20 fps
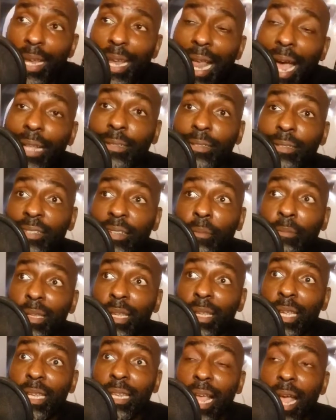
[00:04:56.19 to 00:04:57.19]
And that's
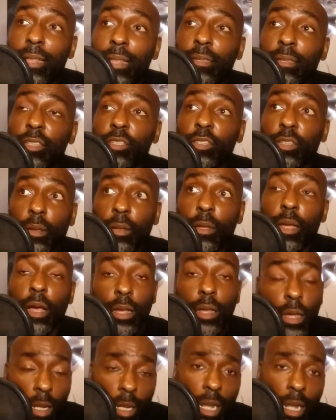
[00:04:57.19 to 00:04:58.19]
something that
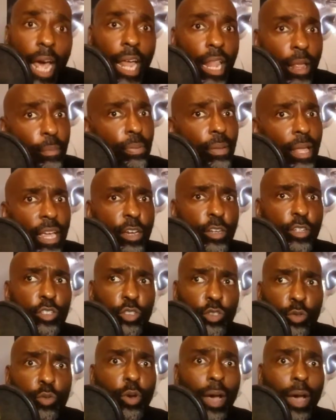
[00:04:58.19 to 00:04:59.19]
a lot of
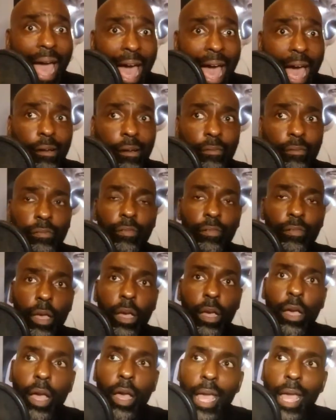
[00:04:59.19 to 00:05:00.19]
players do have,
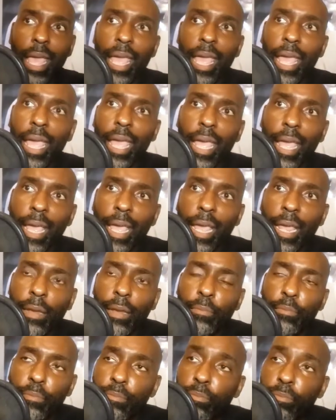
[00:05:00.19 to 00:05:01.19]

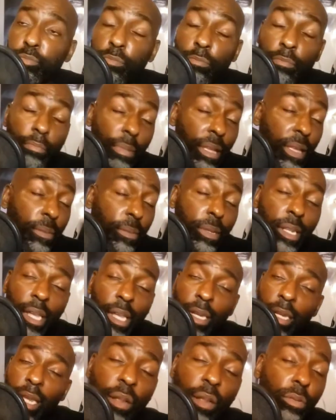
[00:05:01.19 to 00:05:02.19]
and maybe
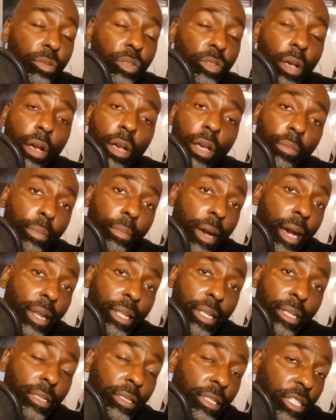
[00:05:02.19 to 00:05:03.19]
don't talk
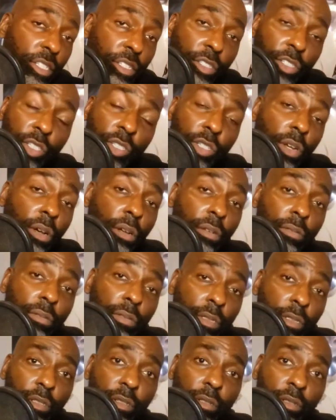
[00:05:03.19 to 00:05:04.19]
about it. They just
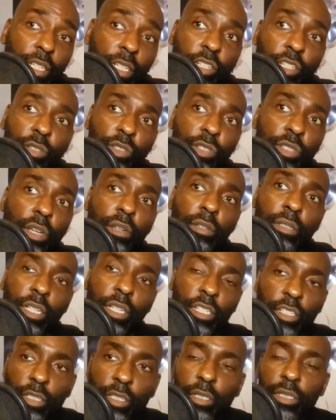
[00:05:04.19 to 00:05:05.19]
don't, you know, they just
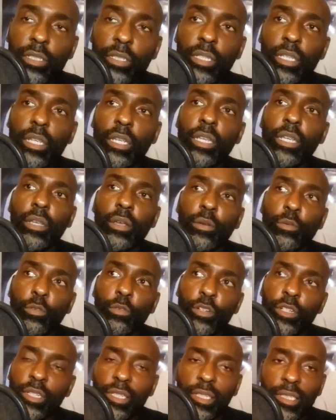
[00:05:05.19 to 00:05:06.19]
don't. They just
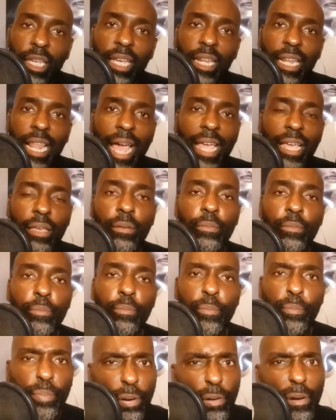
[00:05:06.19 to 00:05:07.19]
want to stay, like,
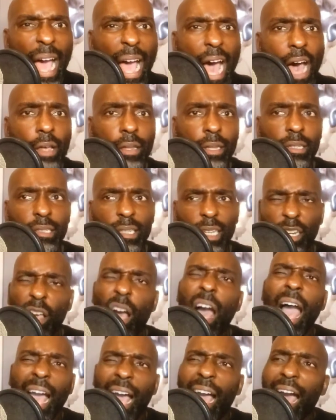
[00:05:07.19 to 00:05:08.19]
proud and say,
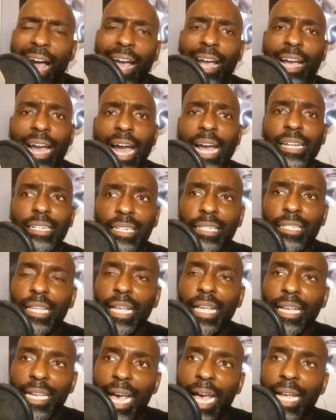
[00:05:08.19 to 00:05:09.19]
no, I got
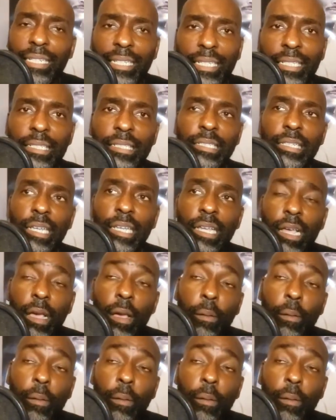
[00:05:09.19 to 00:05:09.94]
this, I got this.